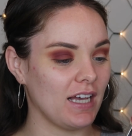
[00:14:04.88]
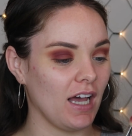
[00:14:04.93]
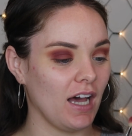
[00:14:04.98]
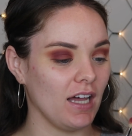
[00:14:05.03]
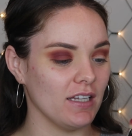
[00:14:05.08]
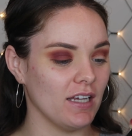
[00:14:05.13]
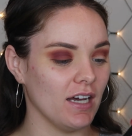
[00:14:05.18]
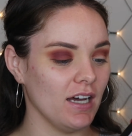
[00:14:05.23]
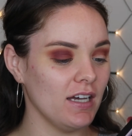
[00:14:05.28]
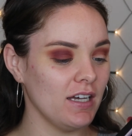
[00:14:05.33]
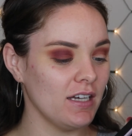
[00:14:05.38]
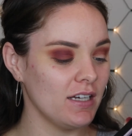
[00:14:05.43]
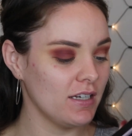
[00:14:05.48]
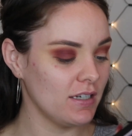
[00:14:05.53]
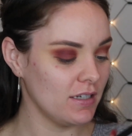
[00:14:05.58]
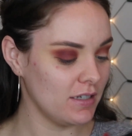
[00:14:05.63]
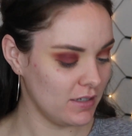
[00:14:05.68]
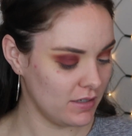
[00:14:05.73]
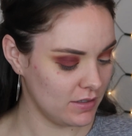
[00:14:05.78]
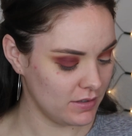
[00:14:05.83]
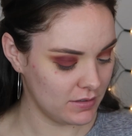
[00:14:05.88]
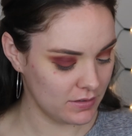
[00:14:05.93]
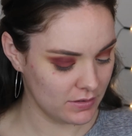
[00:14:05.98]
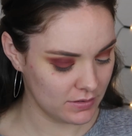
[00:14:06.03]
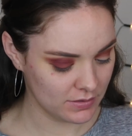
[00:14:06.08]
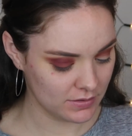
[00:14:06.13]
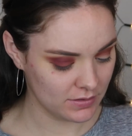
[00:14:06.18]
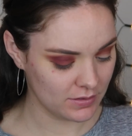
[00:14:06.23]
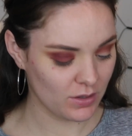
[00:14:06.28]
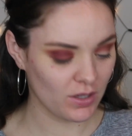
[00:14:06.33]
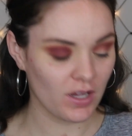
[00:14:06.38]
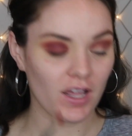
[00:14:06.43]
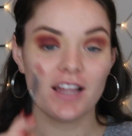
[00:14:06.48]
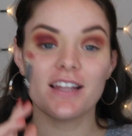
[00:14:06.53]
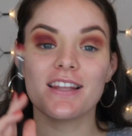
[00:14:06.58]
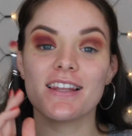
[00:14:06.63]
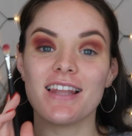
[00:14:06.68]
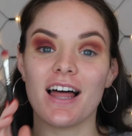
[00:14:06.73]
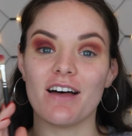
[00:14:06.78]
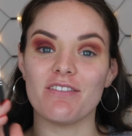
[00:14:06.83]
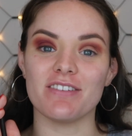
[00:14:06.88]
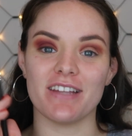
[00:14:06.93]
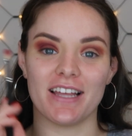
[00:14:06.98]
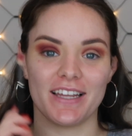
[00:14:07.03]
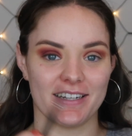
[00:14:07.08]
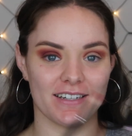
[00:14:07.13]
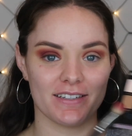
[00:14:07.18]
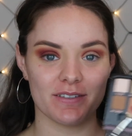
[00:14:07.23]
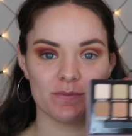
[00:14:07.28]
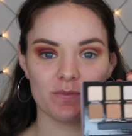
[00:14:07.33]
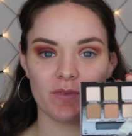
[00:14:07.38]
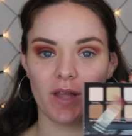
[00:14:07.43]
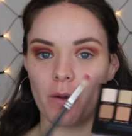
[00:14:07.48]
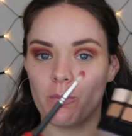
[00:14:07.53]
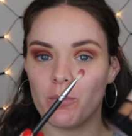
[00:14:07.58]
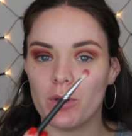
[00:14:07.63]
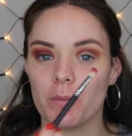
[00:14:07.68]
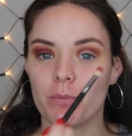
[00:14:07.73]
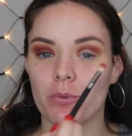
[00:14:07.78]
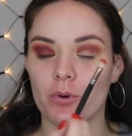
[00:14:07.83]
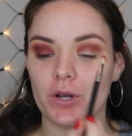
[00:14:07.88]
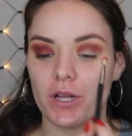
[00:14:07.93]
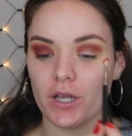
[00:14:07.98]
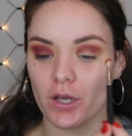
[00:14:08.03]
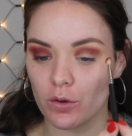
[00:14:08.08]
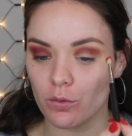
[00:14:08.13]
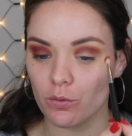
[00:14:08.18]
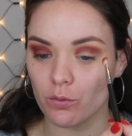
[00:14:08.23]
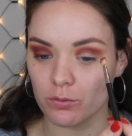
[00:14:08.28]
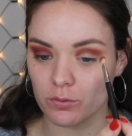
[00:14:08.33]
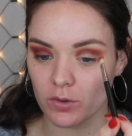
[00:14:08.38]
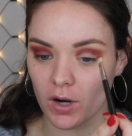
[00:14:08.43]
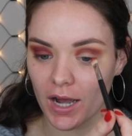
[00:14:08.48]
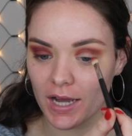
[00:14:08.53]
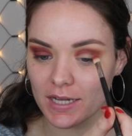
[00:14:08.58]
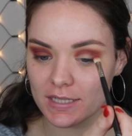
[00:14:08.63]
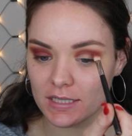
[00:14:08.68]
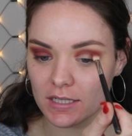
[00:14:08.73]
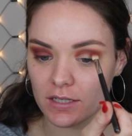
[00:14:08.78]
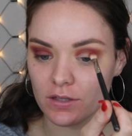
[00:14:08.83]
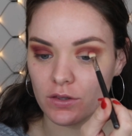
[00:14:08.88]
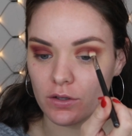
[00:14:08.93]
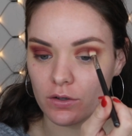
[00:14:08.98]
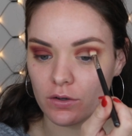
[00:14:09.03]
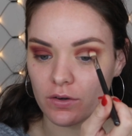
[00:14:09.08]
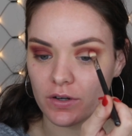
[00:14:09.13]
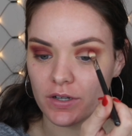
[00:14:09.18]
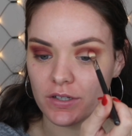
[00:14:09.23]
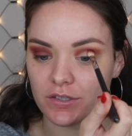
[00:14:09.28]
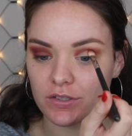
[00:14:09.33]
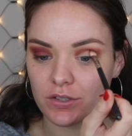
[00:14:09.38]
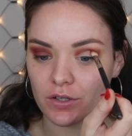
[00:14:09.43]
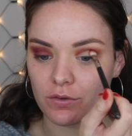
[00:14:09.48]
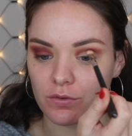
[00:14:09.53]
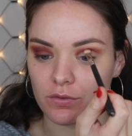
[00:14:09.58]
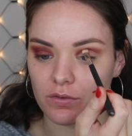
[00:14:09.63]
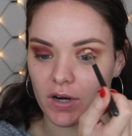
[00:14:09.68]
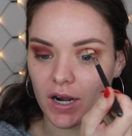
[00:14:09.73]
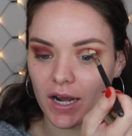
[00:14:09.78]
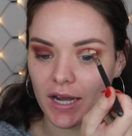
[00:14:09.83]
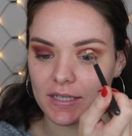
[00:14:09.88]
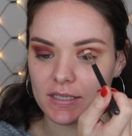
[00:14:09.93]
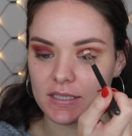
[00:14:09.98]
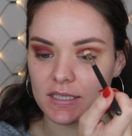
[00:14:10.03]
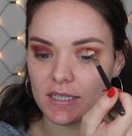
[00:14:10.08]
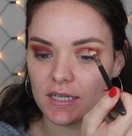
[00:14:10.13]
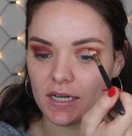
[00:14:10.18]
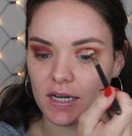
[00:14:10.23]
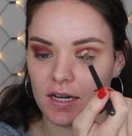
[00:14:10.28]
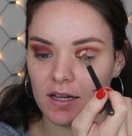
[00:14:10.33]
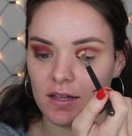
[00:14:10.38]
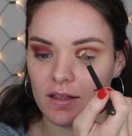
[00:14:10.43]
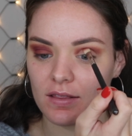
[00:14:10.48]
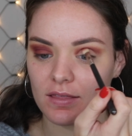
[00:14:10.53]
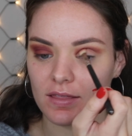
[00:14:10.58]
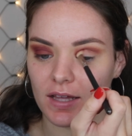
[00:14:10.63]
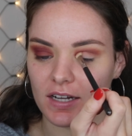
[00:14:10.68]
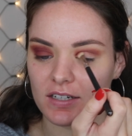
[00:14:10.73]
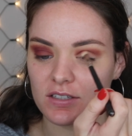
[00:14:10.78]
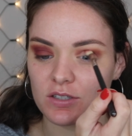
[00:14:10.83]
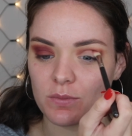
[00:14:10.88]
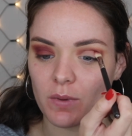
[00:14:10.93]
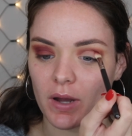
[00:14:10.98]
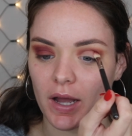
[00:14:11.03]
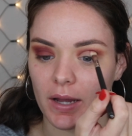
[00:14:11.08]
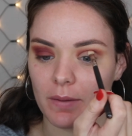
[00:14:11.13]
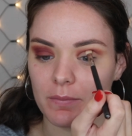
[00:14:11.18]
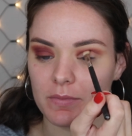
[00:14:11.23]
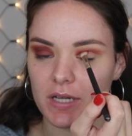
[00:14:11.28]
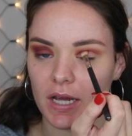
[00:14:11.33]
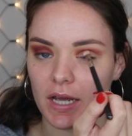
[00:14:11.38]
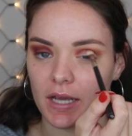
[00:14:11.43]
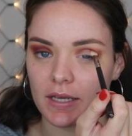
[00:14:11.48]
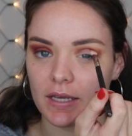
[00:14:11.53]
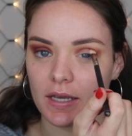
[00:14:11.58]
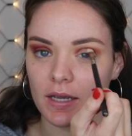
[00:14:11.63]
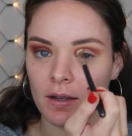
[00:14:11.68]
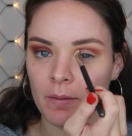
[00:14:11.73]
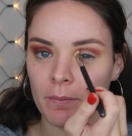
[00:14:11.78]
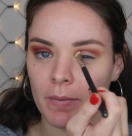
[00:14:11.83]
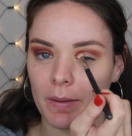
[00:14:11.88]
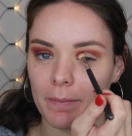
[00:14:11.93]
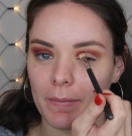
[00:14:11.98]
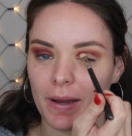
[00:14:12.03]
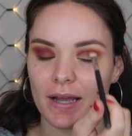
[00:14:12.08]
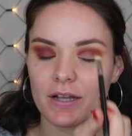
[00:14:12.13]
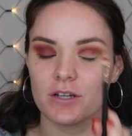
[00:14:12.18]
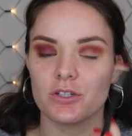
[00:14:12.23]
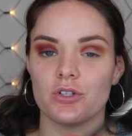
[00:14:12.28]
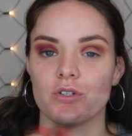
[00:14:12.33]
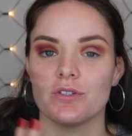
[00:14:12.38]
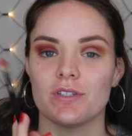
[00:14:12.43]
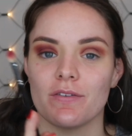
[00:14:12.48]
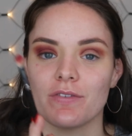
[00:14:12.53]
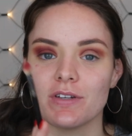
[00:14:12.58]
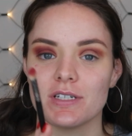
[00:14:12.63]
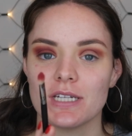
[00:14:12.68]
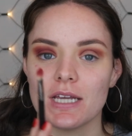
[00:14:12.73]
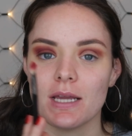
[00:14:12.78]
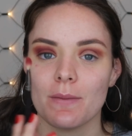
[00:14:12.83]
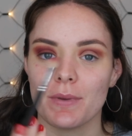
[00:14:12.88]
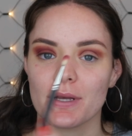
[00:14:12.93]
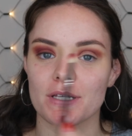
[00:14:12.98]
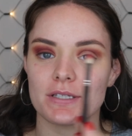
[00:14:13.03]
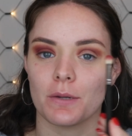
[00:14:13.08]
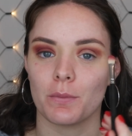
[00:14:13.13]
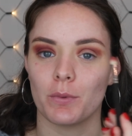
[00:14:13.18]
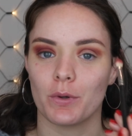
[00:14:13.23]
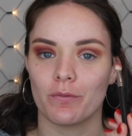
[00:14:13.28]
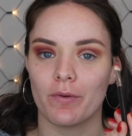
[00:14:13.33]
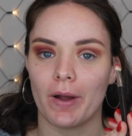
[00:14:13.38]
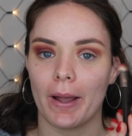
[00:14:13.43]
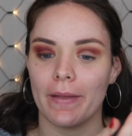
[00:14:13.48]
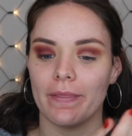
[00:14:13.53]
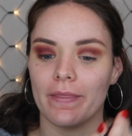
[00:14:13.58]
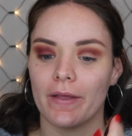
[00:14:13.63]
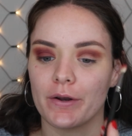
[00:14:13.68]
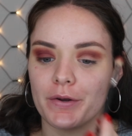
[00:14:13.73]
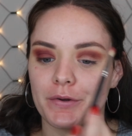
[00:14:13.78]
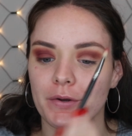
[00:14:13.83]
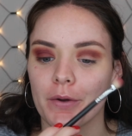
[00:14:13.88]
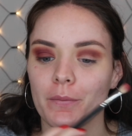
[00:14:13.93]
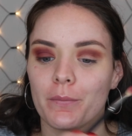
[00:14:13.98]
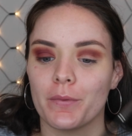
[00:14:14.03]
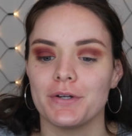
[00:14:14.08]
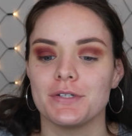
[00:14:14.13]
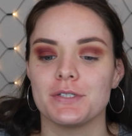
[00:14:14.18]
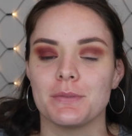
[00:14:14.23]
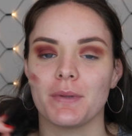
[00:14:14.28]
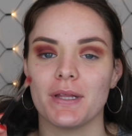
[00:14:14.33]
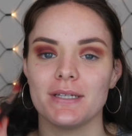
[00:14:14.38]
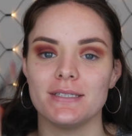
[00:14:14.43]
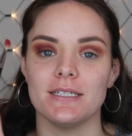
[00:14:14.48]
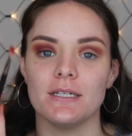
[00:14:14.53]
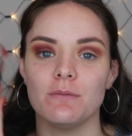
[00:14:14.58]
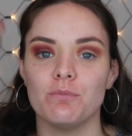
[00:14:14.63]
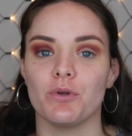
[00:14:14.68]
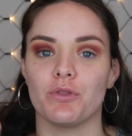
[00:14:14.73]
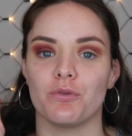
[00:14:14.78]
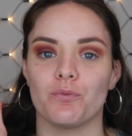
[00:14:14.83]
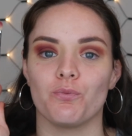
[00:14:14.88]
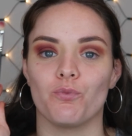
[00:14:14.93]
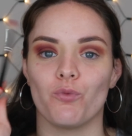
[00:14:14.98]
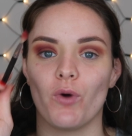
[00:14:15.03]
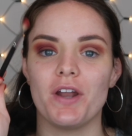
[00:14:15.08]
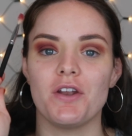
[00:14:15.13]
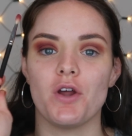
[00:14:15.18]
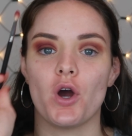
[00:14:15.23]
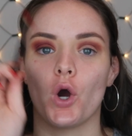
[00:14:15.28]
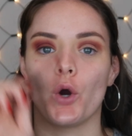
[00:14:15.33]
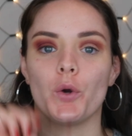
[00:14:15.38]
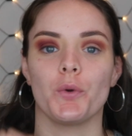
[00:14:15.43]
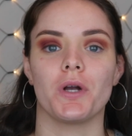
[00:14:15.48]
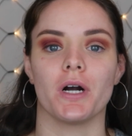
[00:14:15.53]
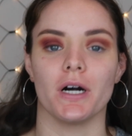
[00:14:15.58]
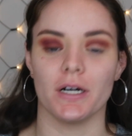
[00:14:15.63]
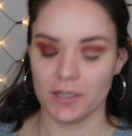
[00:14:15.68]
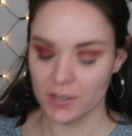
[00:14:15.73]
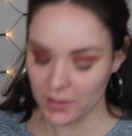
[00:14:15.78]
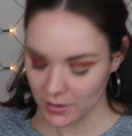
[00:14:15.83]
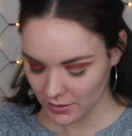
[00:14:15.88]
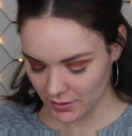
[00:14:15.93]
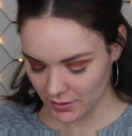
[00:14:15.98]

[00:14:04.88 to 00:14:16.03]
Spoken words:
the color Love Letter and we're putting it right in the crease. So right here, that is why I'm taking my MAC 217 because I want it right in there and I don't want it to blend in with red ochre.